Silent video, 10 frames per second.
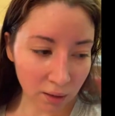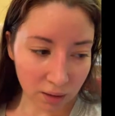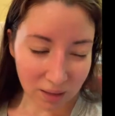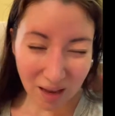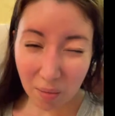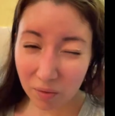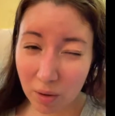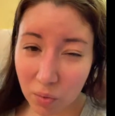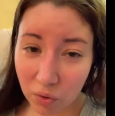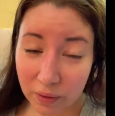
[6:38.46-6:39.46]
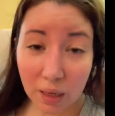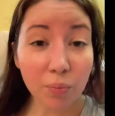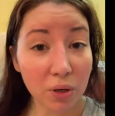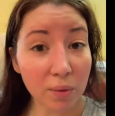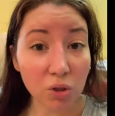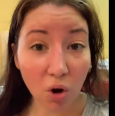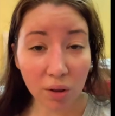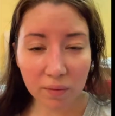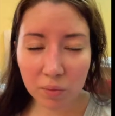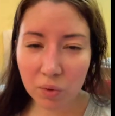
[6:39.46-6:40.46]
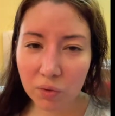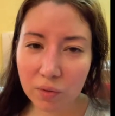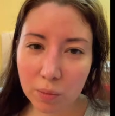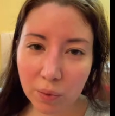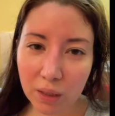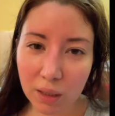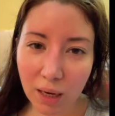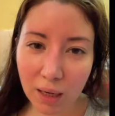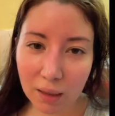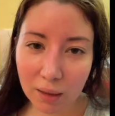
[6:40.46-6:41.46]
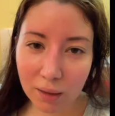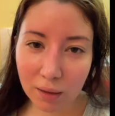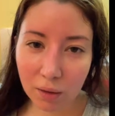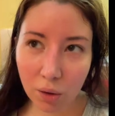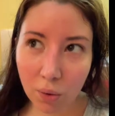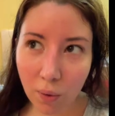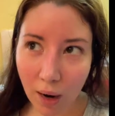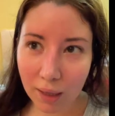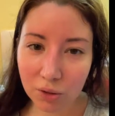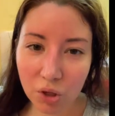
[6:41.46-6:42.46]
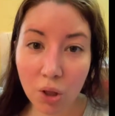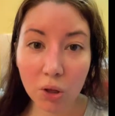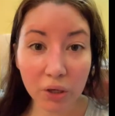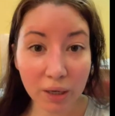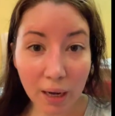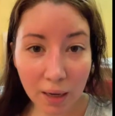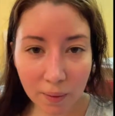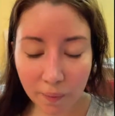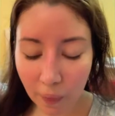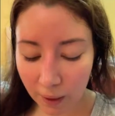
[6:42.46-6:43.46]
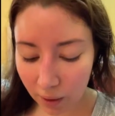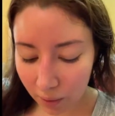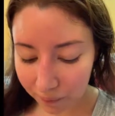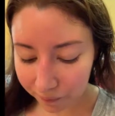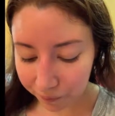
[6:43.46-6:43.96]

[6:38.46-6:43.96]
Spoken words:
some of the moves, like pretty much all of the moves, but not quite to learn it, you know?